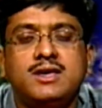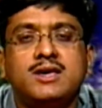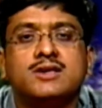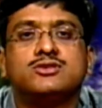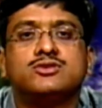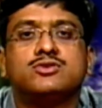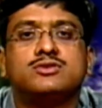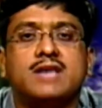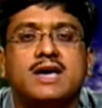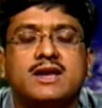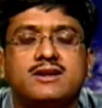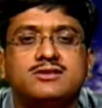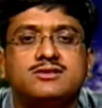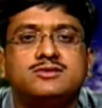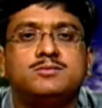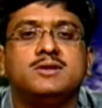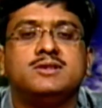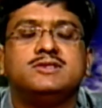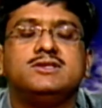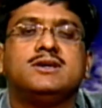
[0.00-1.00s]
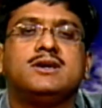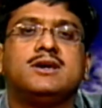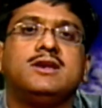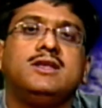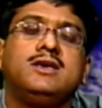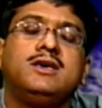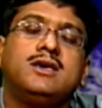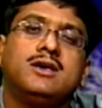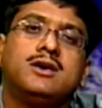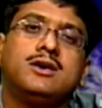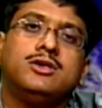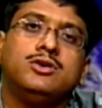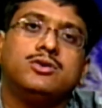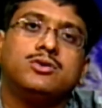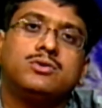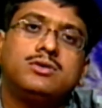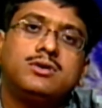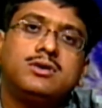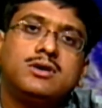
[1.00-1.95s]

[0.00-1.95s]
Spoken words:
So that is basically your